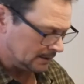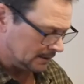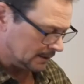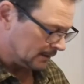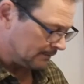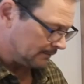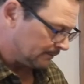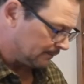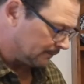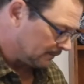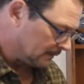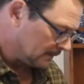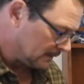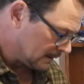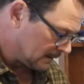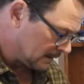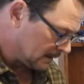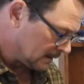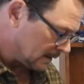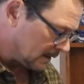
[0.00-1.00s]
that
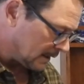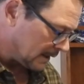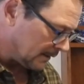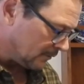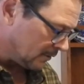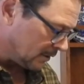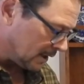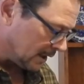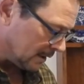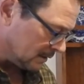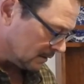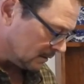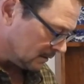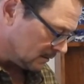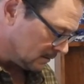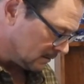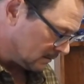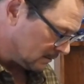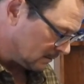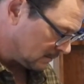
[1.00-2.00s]
I've got
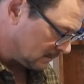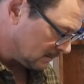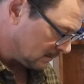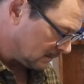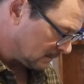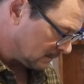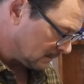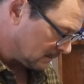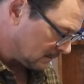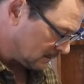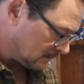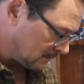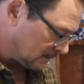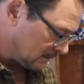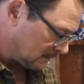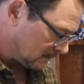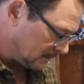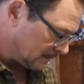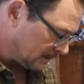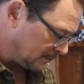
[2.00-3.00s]

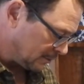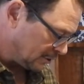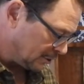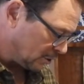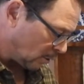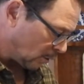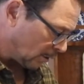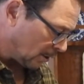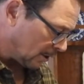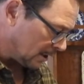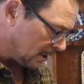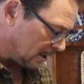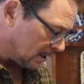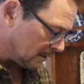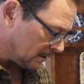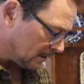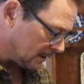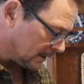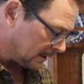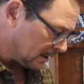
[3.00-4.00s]
the majority
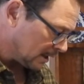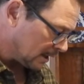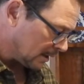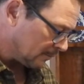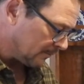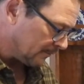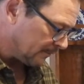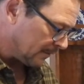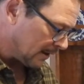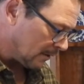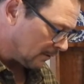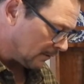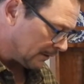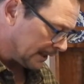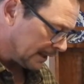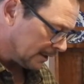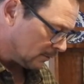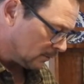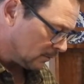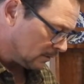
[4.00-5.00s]
of the carbon
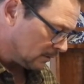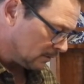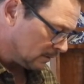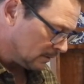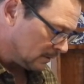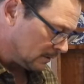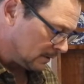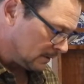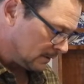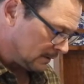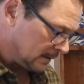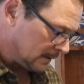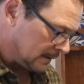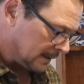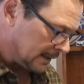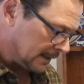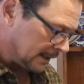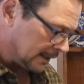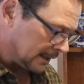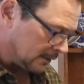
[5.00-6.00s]
fouling out,
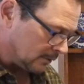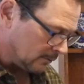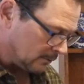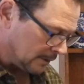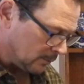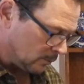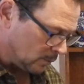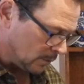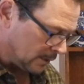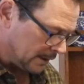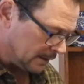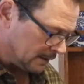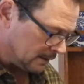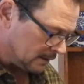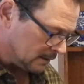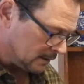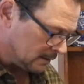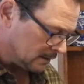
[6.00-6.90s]
and I'm going to run one